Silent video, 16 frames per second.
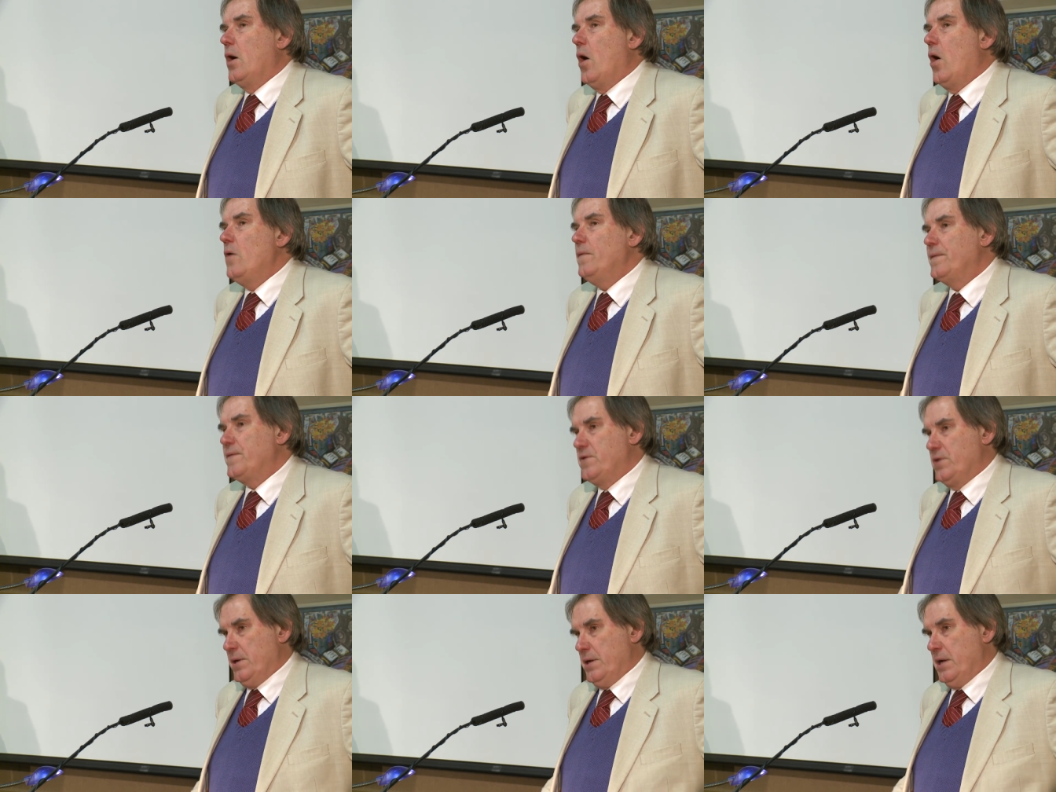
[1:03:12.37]

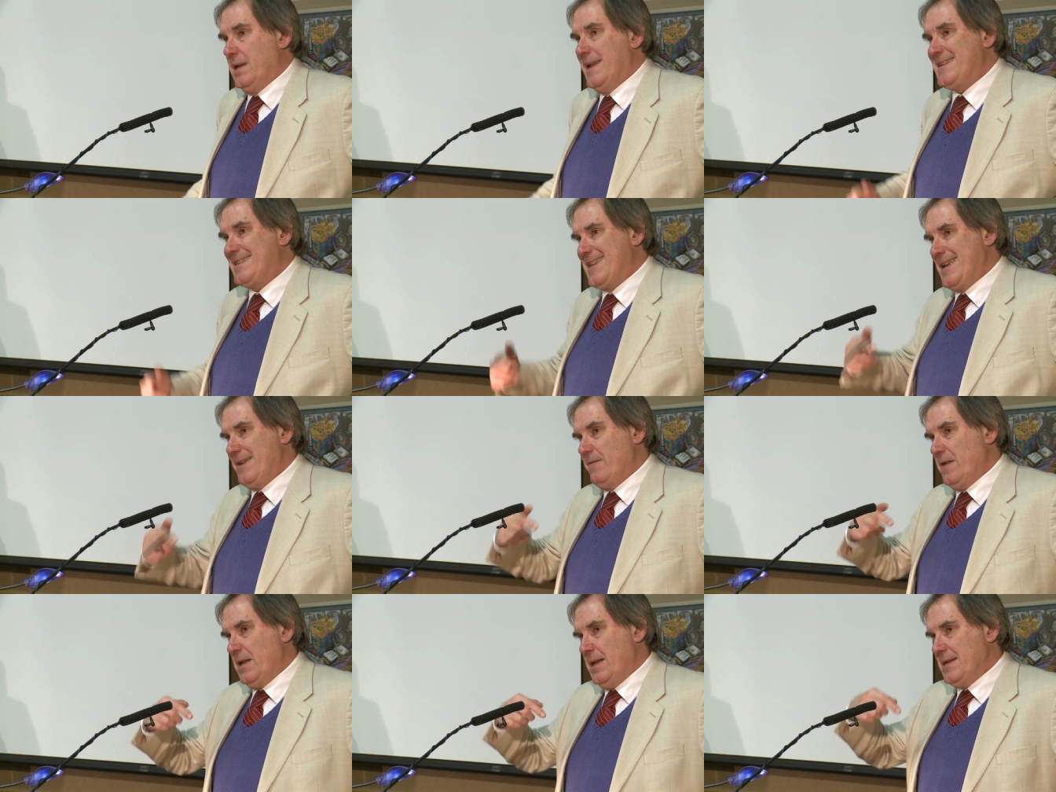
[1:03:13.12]
often, unless
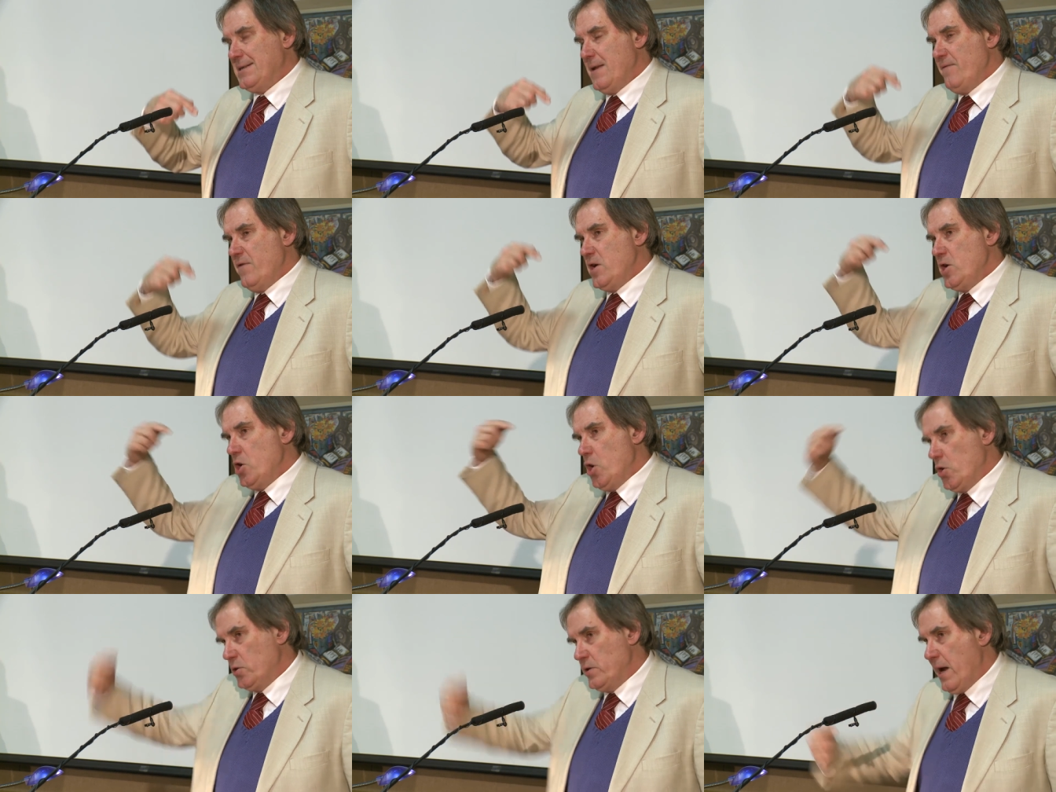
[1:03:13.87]
they're, unless they're very
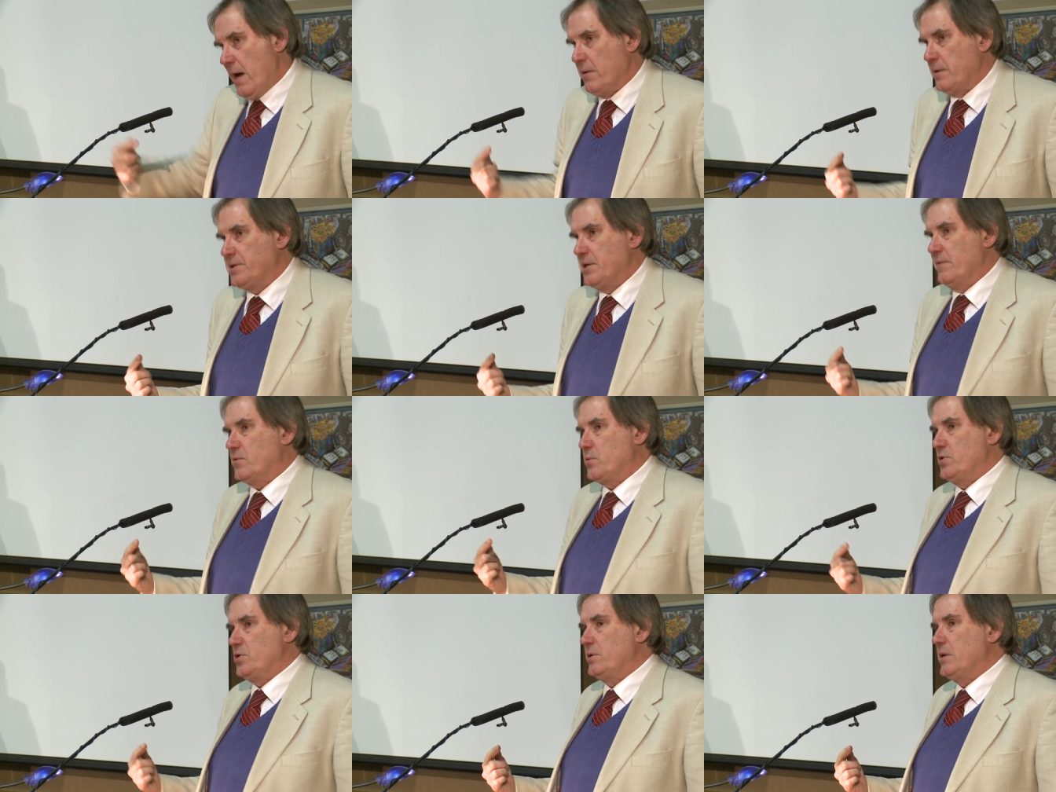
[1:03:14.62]
long
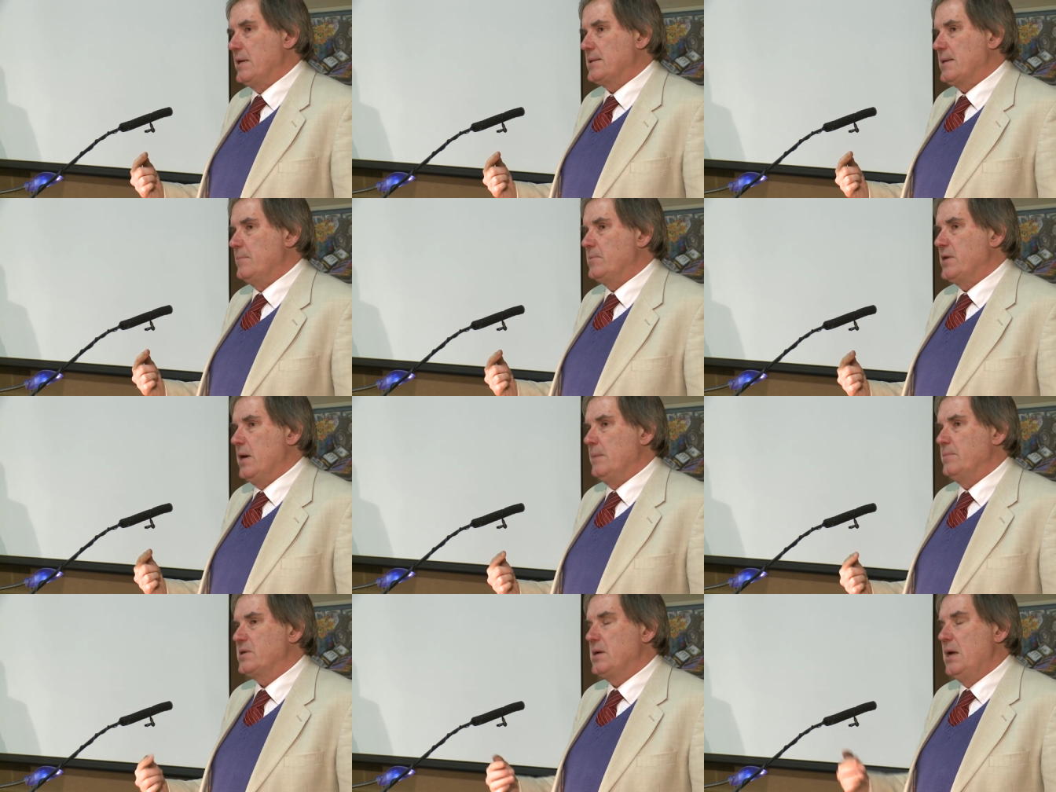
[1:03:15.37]
narratives, which you get
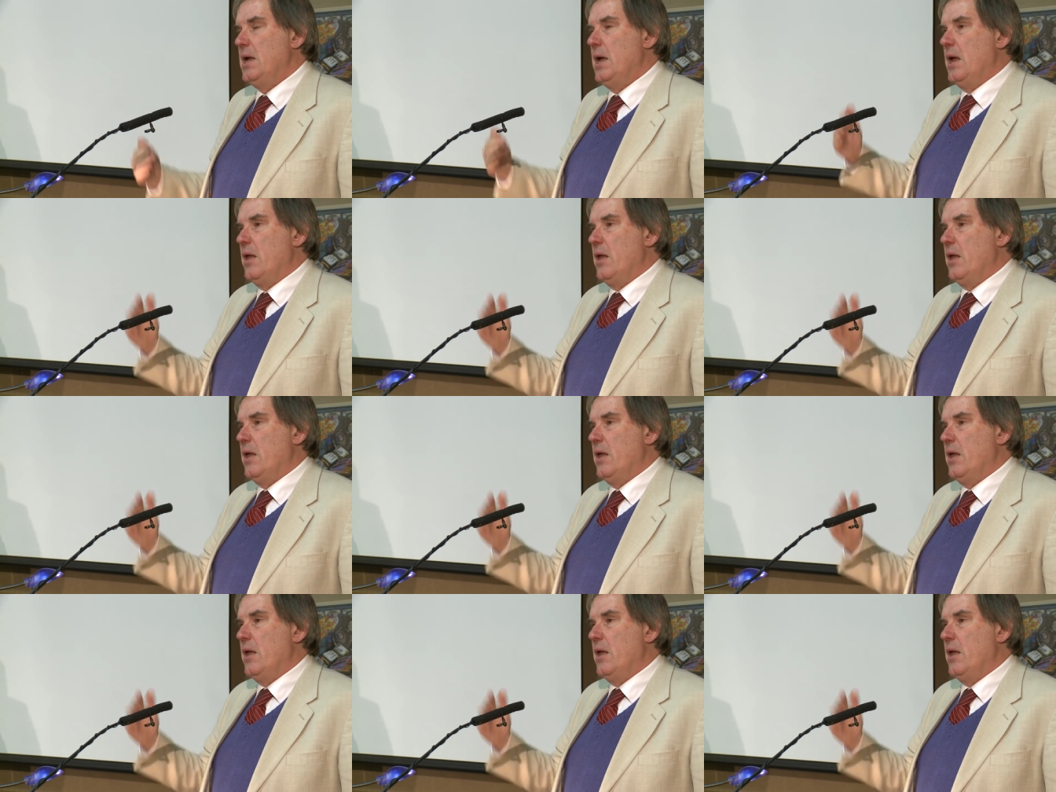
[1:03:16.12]
sometimes,